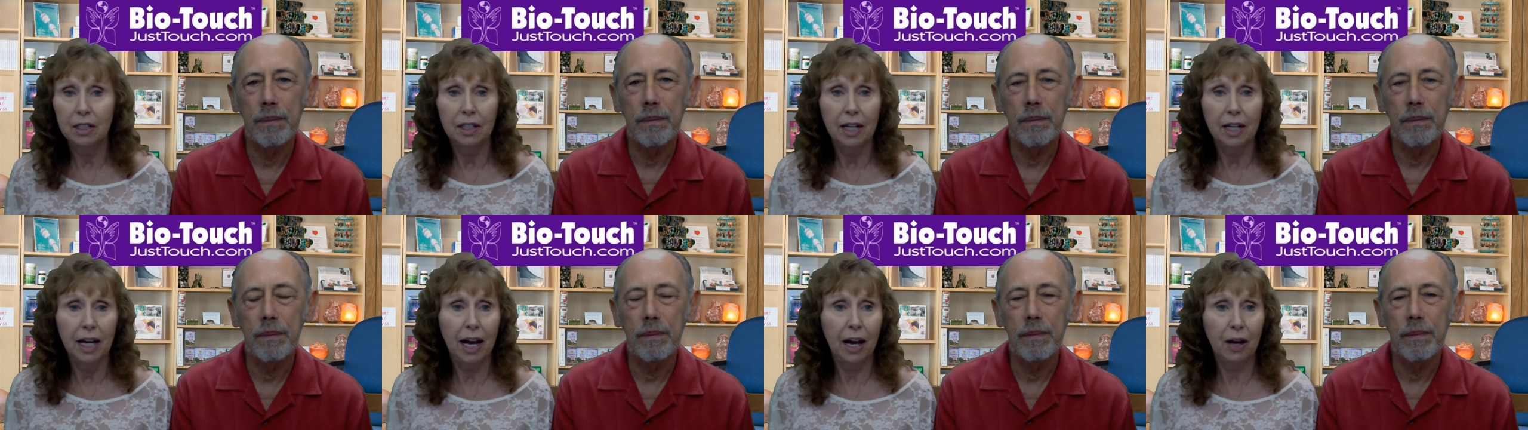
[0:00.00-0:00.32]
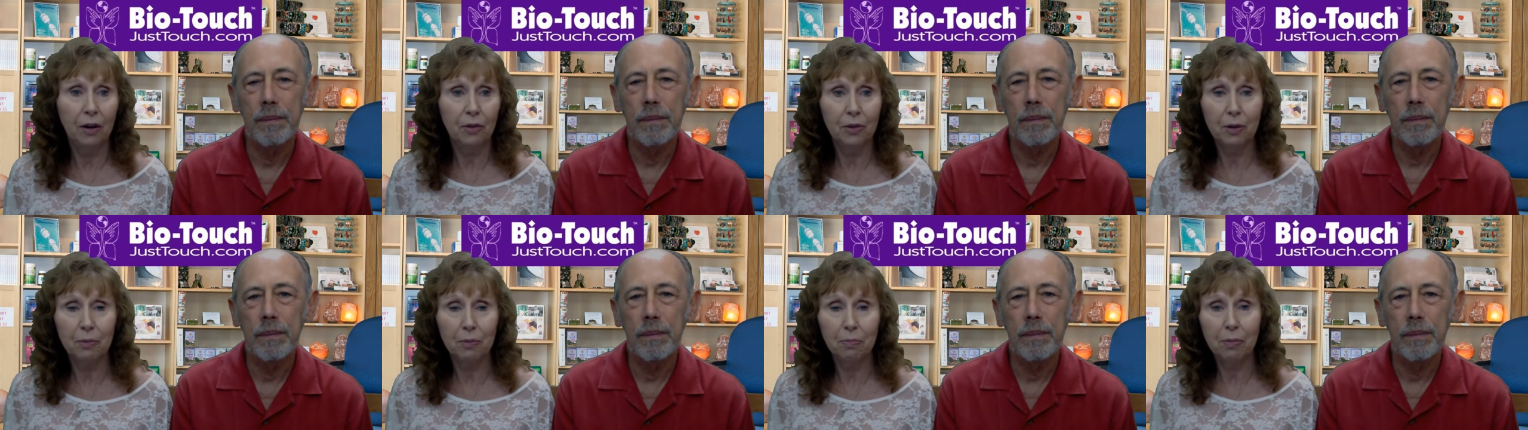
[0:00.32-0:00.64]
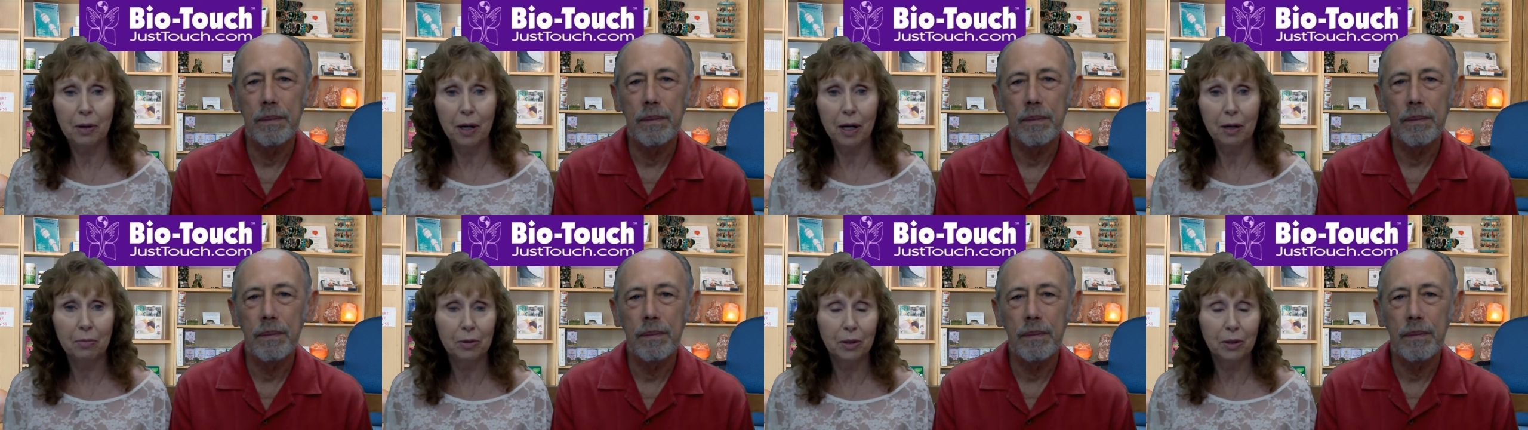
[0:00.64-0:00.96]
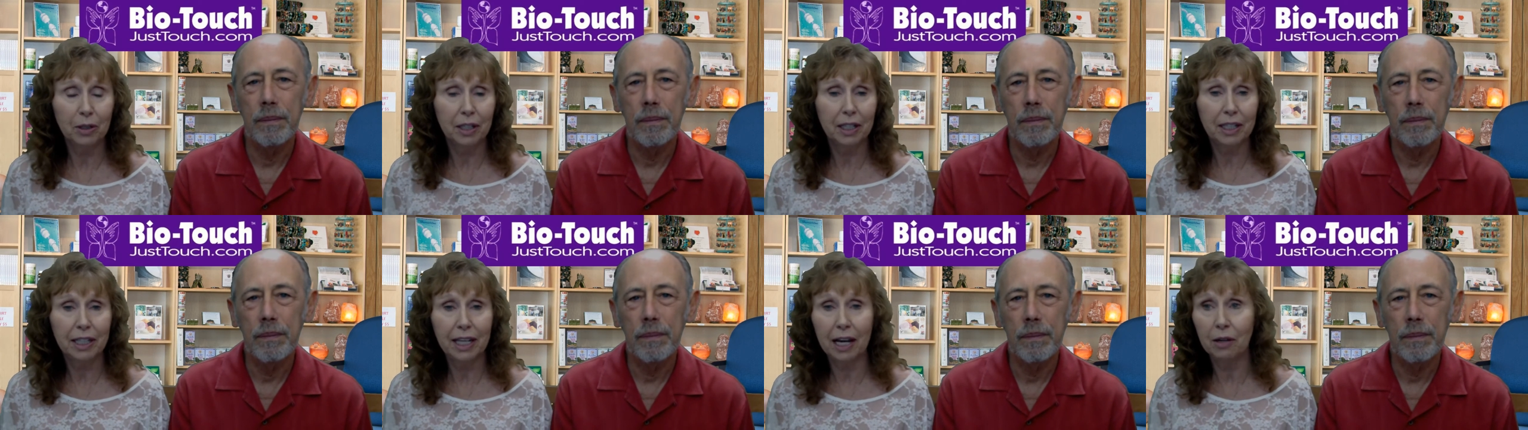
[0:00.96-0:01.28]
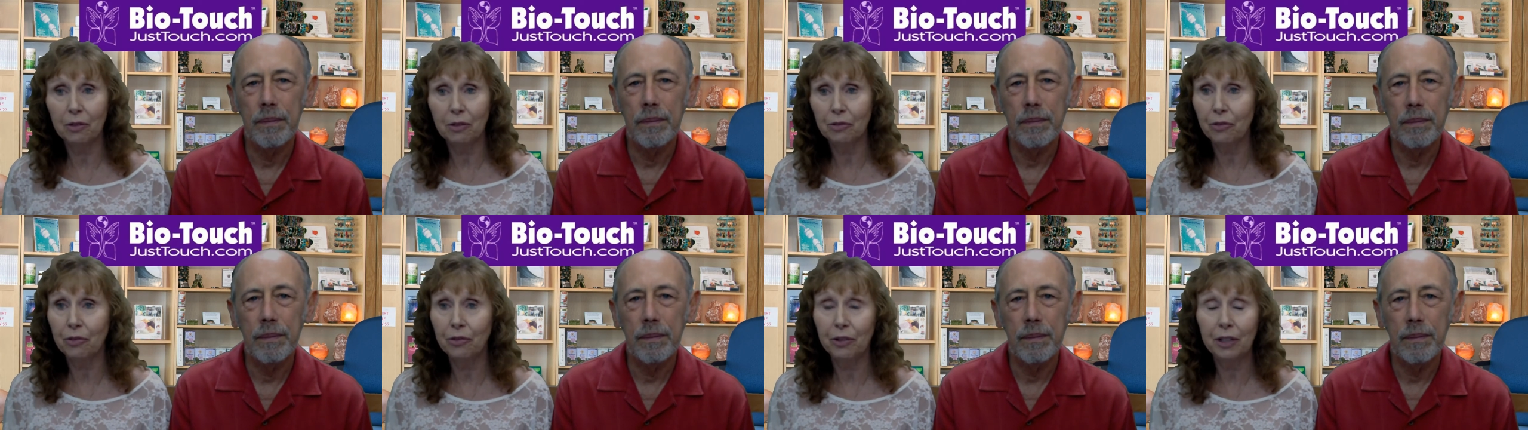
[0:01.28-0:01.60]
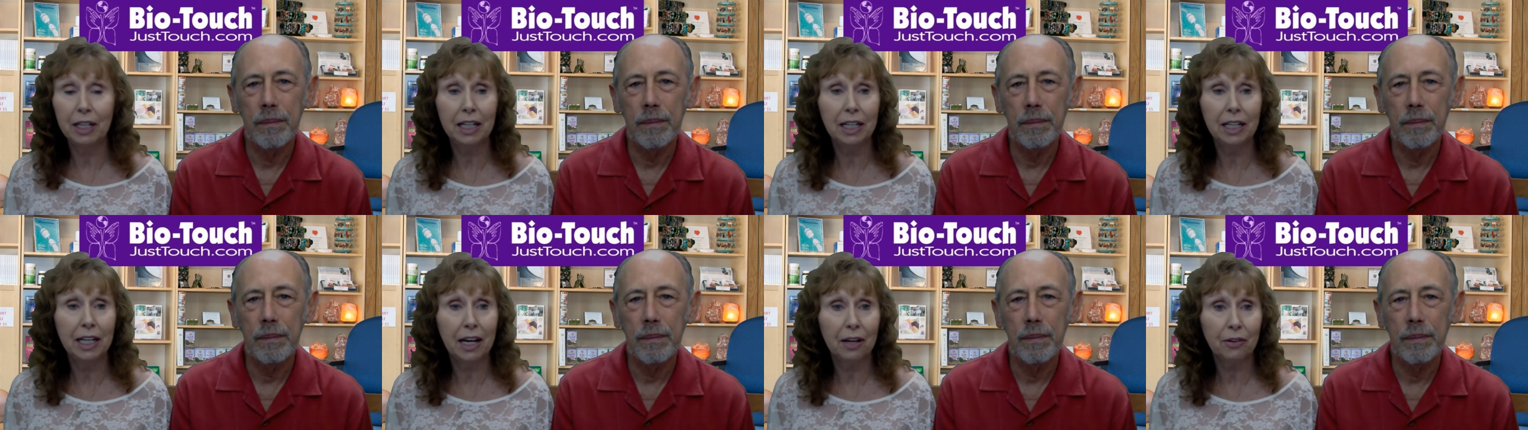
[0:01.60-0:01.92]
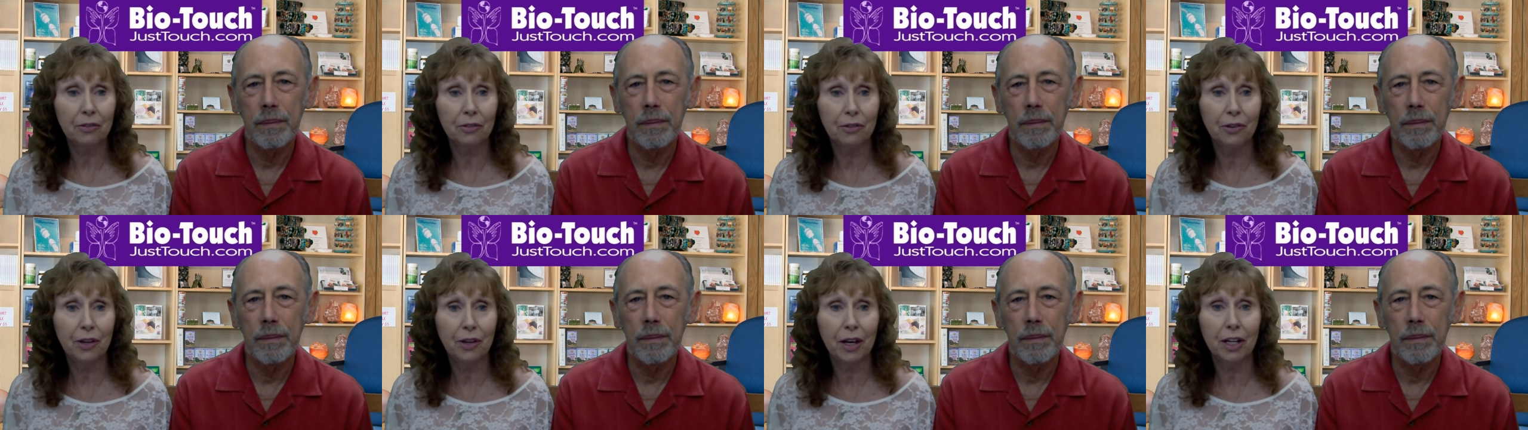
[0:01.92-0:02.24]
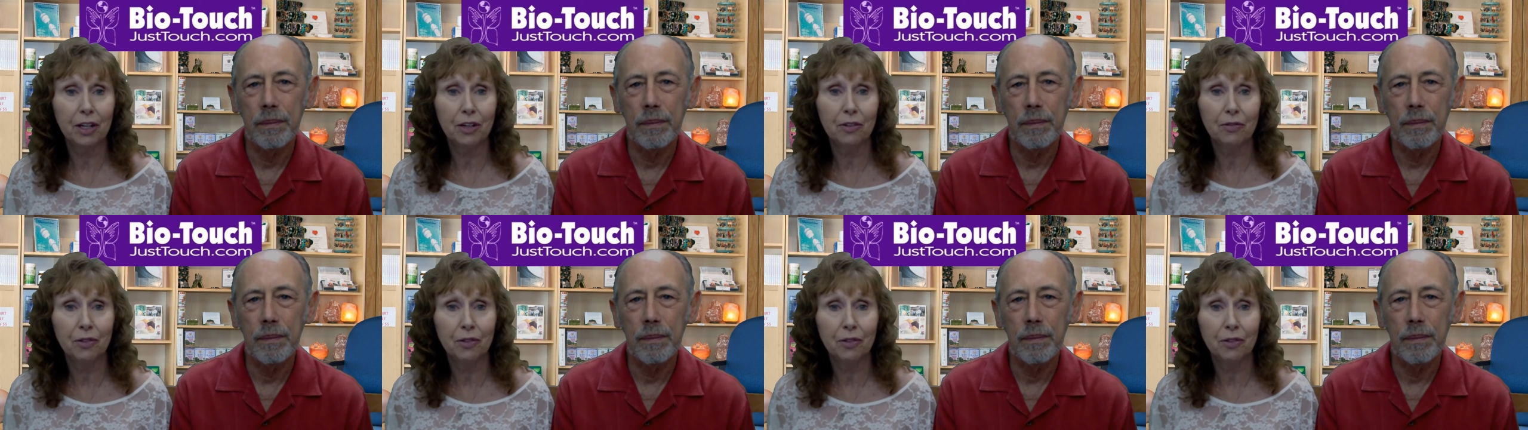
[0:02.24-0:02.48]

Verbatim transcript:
Speaker 1: out in the public, out sitting outside of